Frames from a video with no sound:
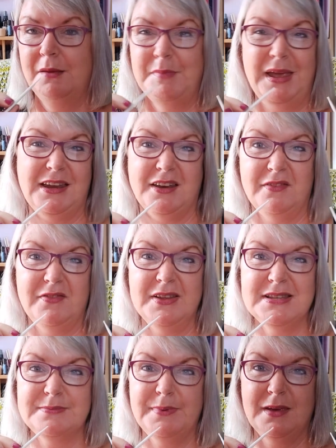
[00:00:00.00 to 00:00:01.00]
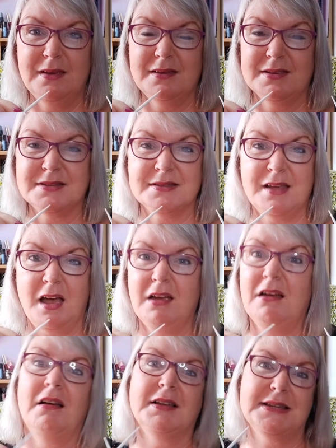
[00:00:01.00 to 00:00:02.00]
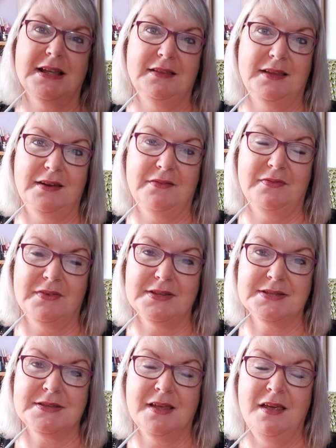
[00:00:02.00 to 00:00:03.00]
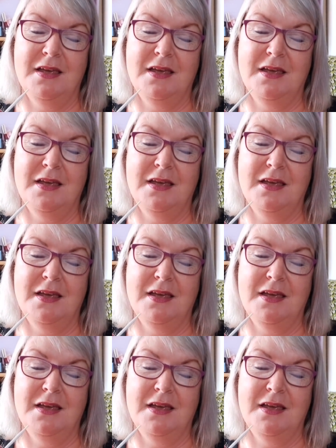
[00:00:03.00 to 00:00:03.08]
make a difference because I can't tell the difference.